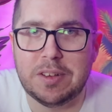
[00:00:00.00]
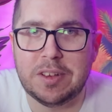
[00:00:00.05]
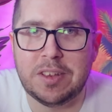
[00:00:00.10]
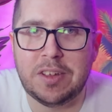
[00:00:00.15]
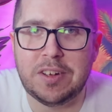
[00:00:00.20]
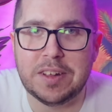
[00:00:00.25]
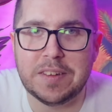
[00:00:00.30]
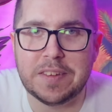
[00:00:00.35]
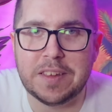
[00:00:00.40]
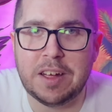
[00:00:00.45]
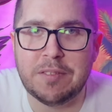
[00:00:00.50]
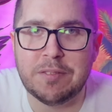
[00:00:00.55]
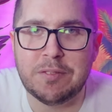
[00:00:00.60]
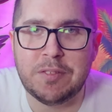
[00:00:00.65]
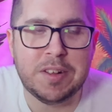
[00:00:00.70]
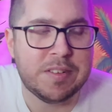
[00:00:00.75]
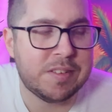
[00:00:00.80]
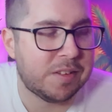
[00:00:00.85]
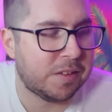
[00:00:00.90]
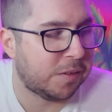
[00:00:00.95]
like the
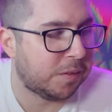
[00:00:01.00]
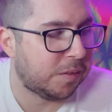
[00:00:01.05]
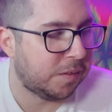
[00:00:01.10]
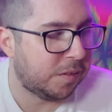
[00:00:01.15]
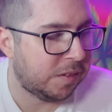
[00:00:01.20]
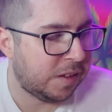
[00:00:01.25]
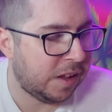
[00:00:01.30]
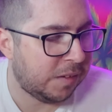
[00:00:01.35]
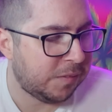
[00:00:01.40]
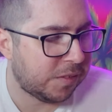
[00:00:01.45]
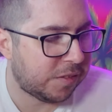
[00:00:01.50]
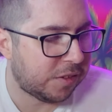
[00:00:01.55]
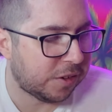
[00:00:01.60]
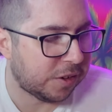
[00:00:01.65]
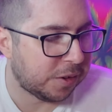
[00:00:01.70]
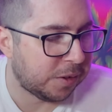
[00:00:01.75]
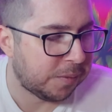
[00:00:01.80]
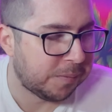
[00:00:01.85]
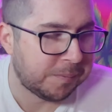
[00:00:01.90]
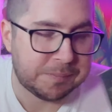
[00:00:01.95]
rest of the other
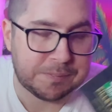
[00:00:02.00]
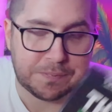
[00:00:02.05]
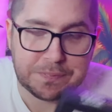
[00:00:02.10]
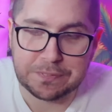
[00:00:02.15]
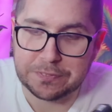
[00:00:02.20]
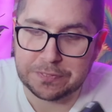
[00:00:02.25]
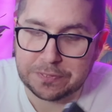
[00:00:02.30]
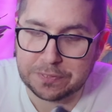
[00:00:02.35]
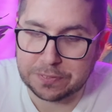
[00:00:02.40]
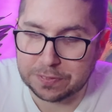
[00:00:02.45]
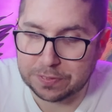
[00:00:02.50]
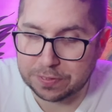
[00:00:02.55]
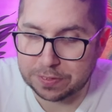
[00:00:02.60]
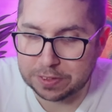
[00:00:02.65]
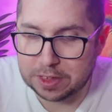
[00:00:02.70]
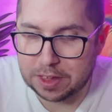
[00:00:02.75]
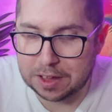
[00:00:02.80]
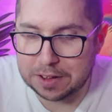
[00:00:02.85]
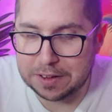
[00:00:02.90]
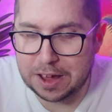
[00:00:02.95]
two.
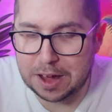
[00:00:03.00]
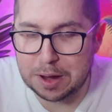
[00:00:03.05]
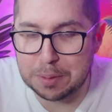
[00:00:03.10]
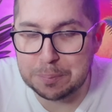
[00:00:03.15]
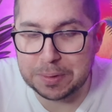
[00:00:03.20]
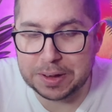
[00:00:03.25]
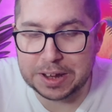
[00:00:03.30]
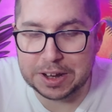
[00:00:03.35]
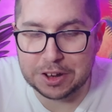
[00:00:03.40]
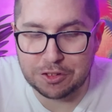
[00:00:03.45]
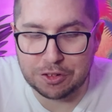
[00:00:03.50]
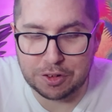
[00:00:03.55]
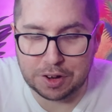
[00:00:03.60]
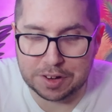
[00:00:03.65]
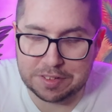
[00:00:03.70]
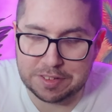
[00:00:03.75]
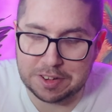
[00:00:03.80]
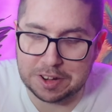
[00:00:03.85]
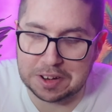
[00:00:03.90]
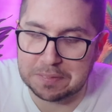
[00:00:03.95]
That would be
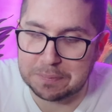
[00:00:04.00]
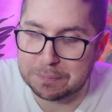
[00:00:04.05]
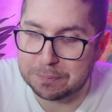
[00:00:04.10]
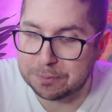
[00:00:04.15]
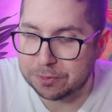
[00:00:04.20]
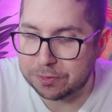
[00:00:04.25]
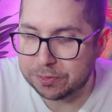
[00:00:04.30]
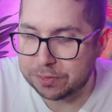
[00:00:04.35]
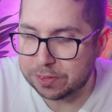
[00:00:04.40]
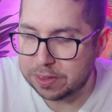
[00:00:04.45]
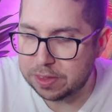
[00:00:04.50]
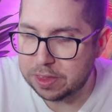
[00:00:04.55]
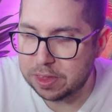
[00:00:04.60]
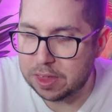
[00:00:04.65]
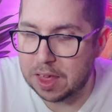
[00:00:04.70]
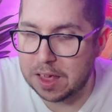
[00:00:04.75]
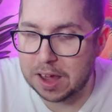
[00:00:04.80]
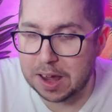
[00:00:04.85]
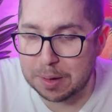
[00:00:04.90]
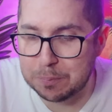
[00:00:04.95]
interesting.
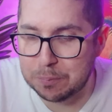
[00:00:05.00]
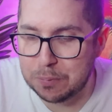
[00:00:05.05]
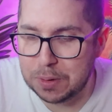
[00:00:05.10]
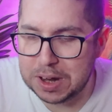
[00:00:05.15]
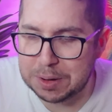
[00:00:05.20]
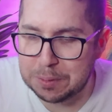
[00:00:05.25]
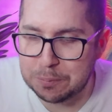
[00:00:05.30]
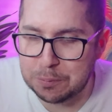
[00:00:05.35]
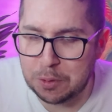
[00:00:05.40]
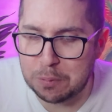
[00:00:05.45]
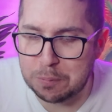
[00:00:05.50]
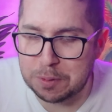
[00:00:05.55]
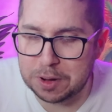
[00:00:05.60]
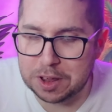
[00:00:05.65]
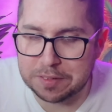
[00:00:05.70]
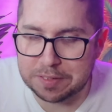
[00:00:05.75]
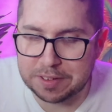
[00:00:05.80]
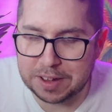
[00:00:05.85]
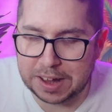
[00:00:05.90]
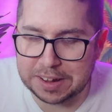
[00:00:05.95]
And what will
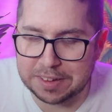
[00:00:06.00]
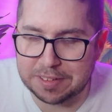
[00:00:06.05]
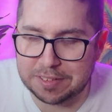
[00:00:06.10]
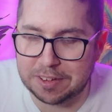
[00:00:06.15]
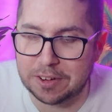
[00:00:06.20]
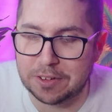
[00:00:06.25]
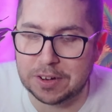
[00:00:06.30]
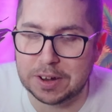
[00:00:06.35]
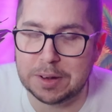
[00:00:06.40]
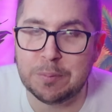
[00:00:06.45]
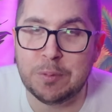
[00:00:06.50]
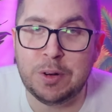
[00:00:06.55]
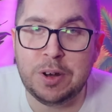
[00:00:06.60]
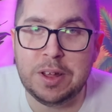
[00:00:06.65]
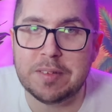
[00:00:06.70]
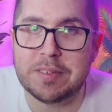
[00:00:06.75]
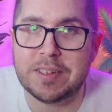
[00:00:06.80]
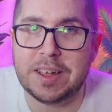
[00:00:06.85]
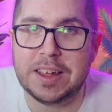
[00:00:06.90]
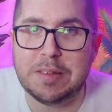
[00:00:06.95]
it taste like? Will
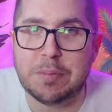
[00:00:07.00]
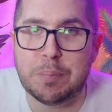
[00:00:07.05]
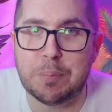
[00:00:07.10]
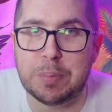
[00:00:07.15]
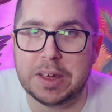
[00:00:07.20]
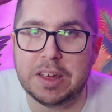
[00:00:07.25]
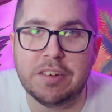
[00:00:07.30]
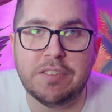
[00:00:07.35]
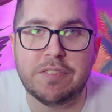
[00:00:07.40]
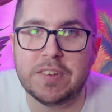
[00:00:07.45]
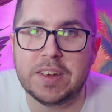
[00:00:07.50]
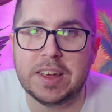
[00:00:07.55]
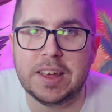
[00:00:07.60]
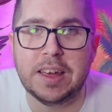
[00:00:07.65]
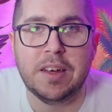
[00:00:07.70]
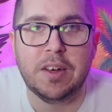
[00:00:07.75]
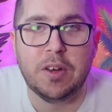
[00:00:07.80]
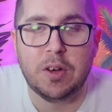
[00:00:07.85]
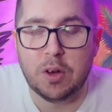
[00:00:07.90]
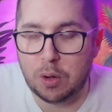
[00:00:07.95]
it taste
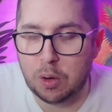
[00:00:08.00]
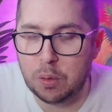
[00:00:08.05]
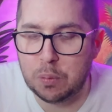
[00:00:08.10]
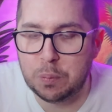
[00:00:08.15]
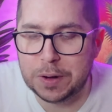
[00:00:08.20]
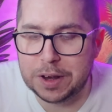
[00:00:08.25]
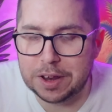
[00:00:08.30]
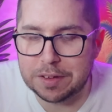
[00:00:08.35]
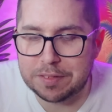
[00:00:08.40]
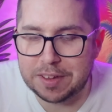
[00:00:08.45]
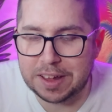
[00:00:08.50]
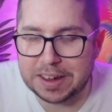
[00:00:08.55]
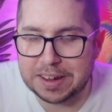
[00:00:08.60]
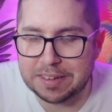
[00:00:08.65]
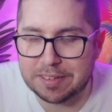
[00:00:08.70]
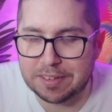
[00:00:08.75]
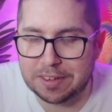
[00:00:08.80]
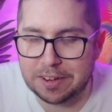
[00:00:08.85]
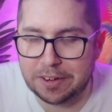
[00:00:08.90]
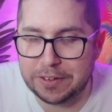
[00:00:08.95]
beefy, or will it
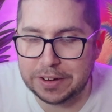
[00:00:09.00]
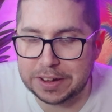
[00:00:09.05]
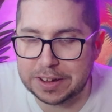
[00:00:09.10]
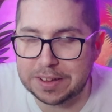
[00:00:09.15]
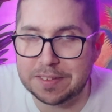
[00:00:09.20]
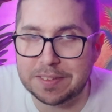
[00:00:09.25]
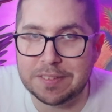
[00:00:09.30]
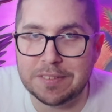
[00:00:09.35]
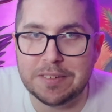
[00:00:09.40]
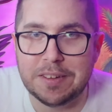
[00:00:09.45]
taste like,